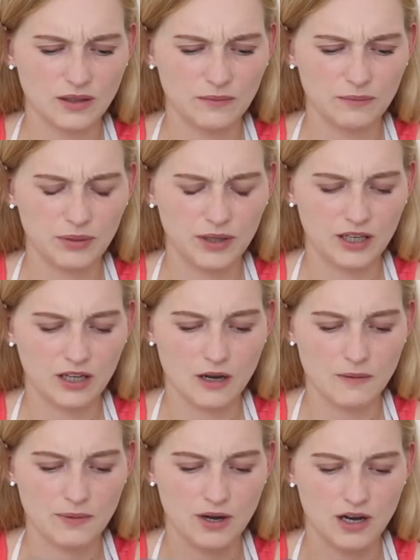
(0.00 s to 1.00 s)
pick
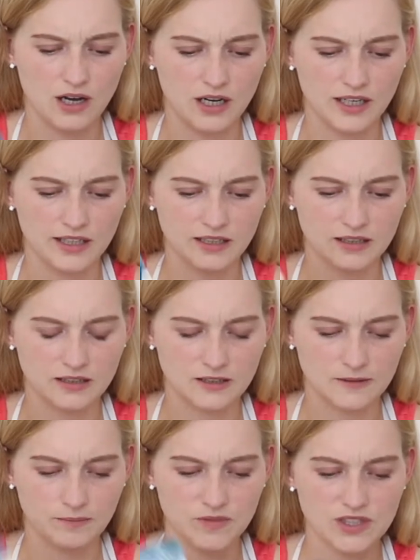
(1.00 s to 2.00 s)
up on
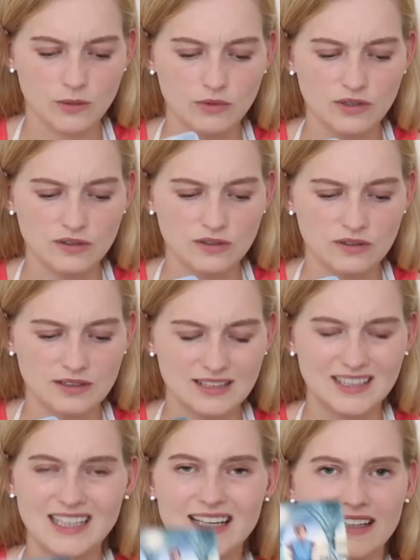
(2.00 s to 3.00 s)
someone
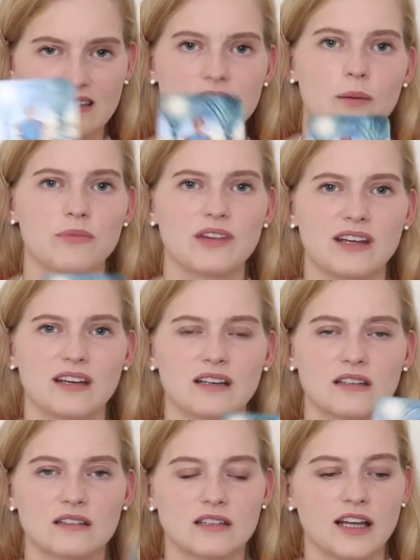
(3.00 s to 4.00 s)
seeing something.
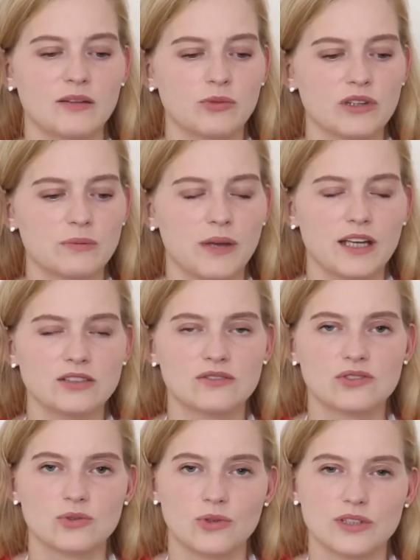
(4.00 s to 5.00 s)
Like with the Page of
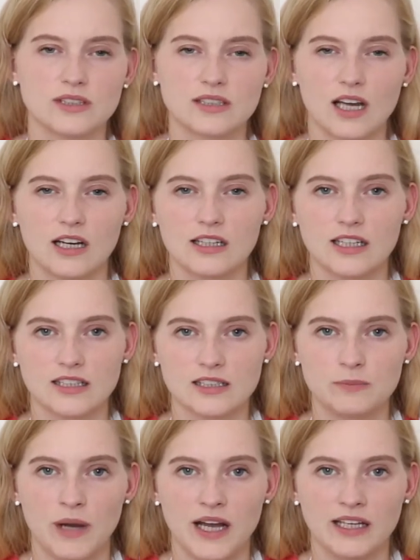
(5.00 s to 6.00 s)
Swords, it's kind of like a
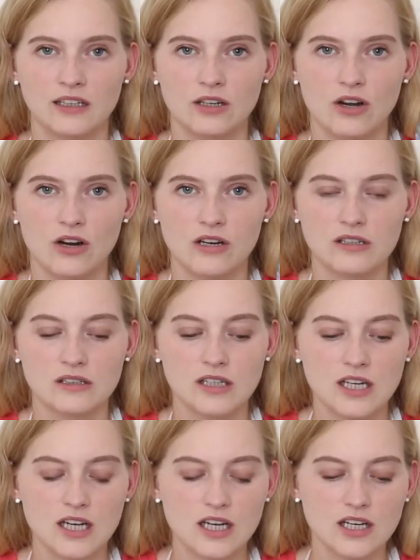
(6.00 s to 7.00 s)
spying card.
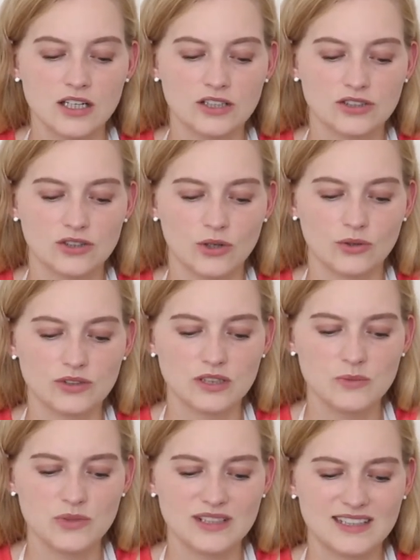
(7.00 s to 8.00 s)
So
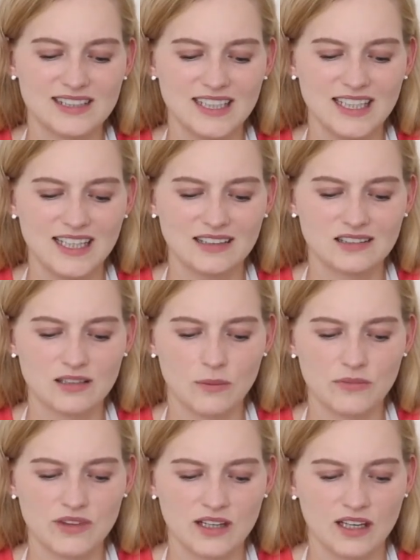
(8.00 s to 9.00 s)
someone seeing
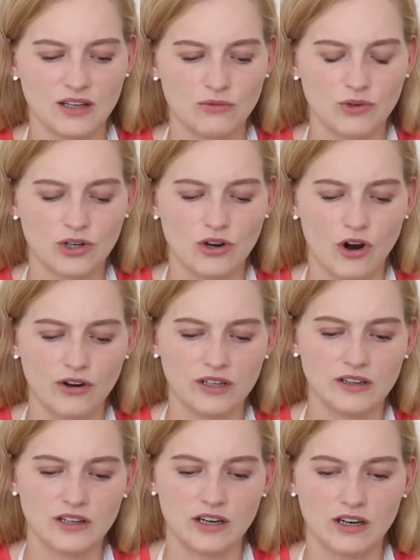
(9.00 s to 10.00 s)
something regarding
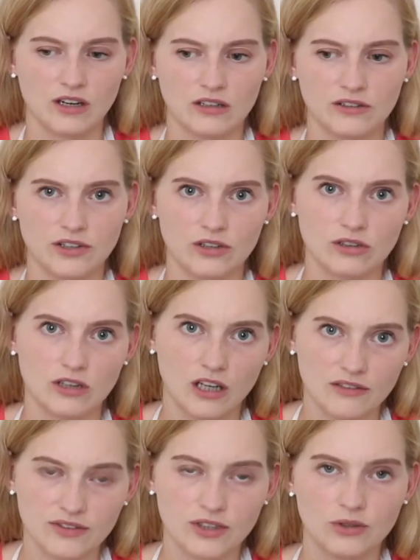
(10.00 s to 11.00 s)
their
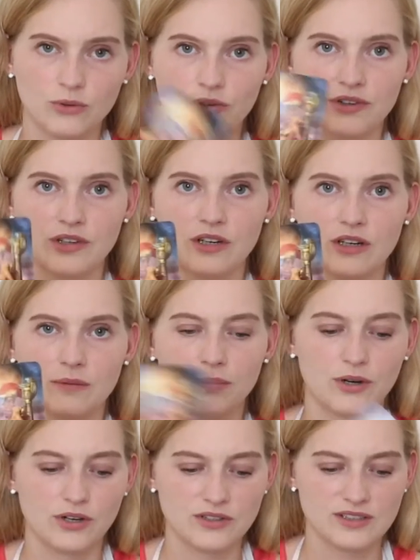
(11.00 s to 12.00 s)
lover or their
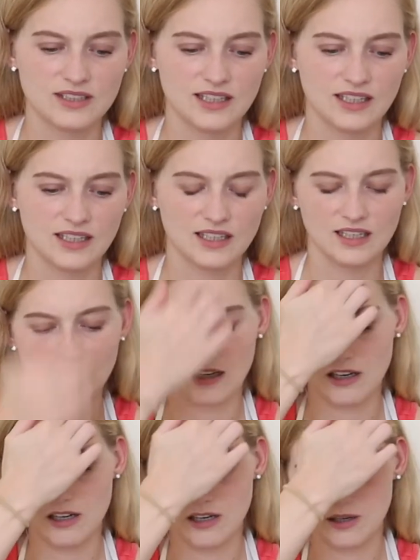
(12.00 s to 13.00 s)
person
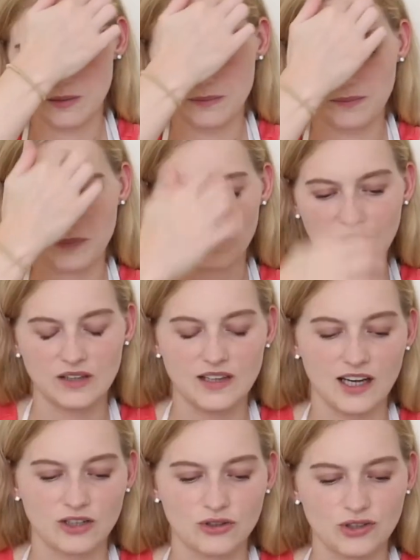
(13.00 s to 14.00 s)

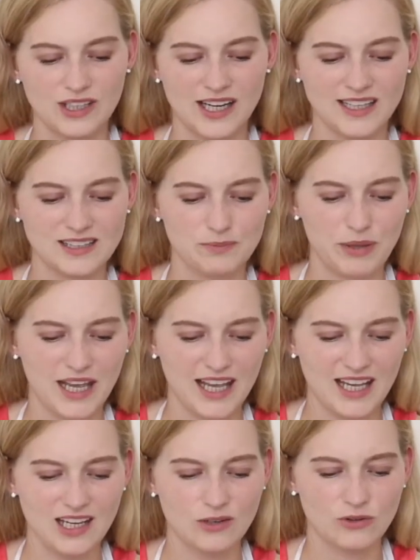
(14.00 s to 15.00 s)
that creates
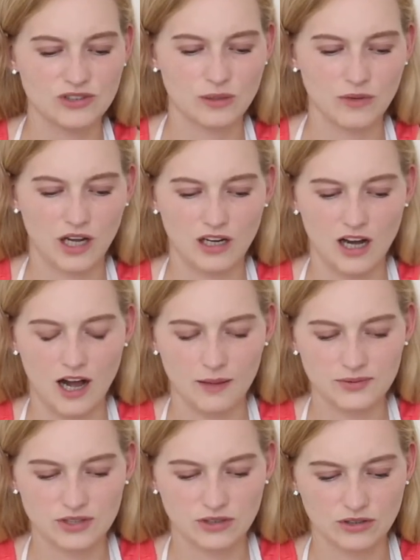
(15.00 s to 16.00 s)
pain or some kind of
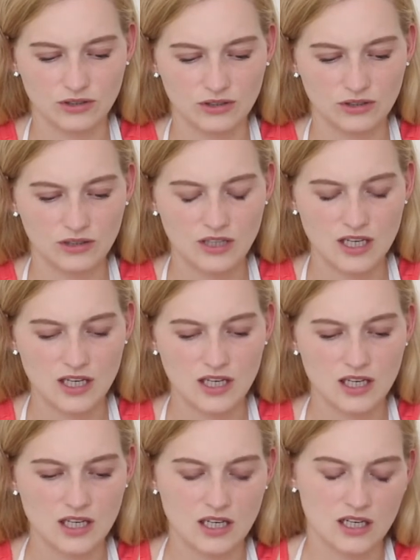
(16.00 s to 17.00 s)
obstacle,
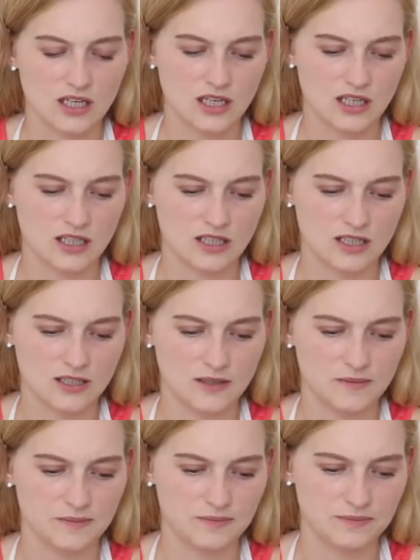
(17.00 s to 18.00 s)

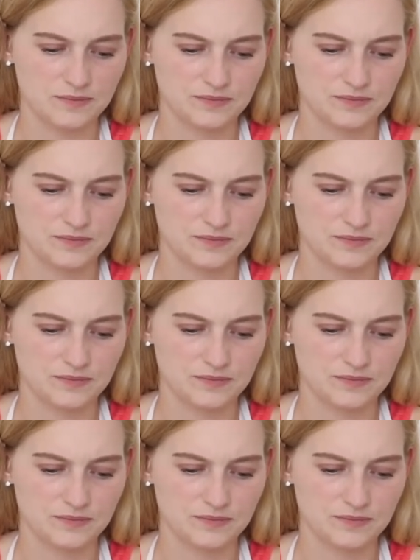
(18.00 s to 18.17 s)
kind